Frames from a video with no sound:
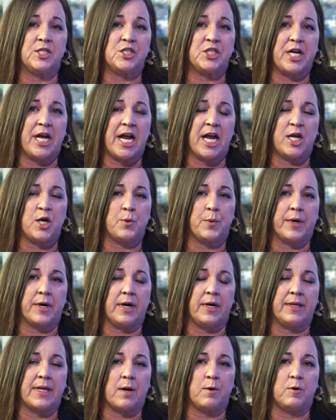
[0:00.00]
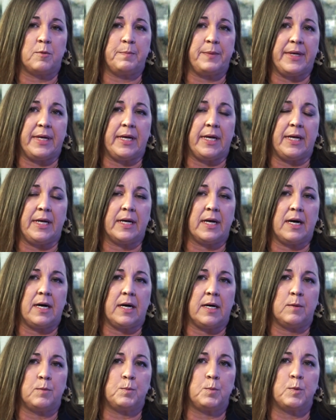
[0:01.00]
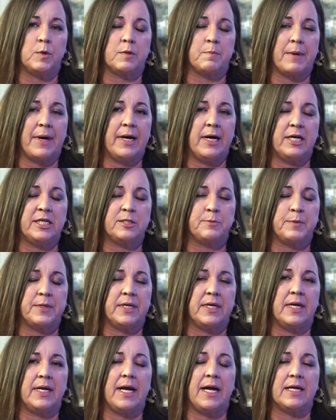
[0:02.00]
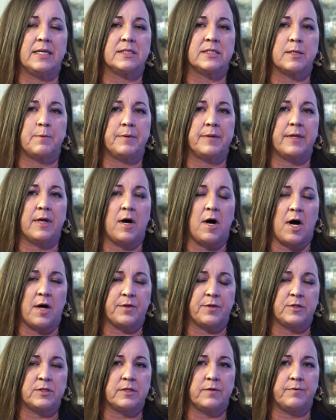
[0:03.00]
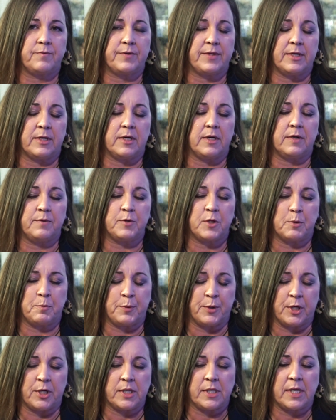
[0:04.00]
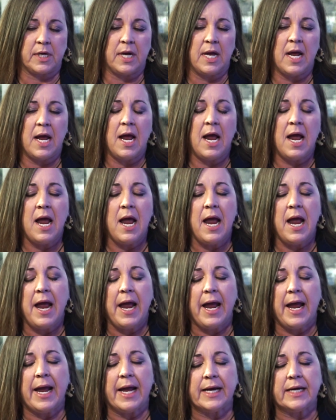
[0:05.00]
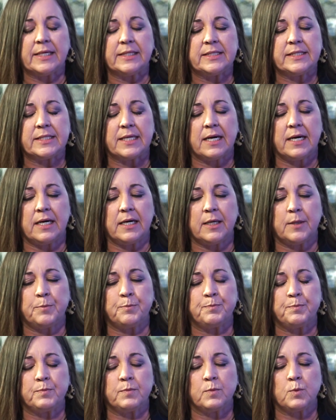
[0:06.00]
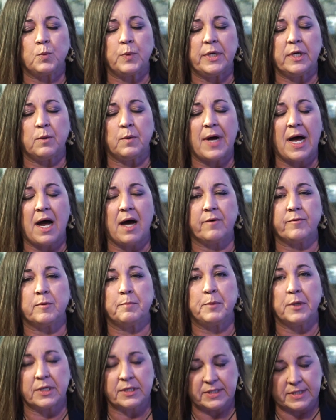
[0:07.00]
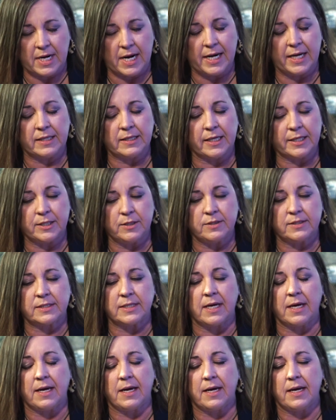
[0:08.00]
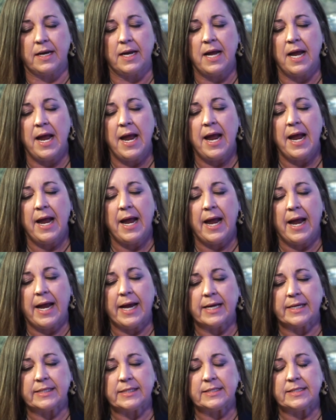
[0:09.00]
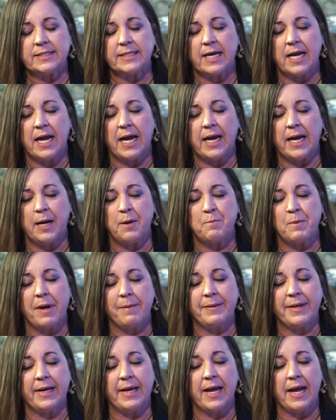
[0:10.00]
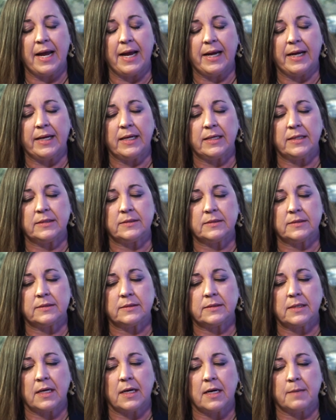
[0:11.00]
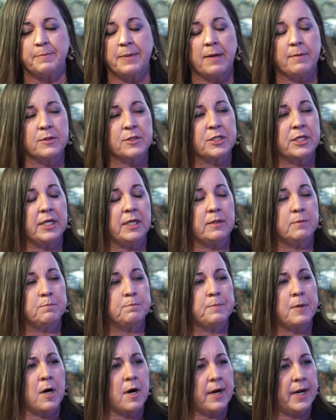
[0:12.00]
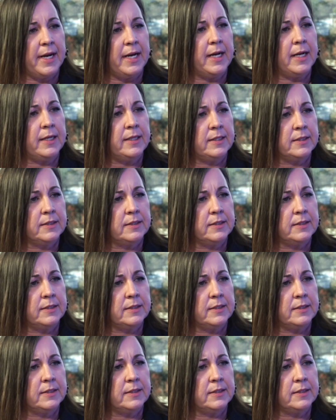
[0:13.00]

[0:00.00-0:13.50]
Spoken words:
January, that will be with my husband and some of the authors of the book. And we will have a book signing, like you said, and maybe a publishing party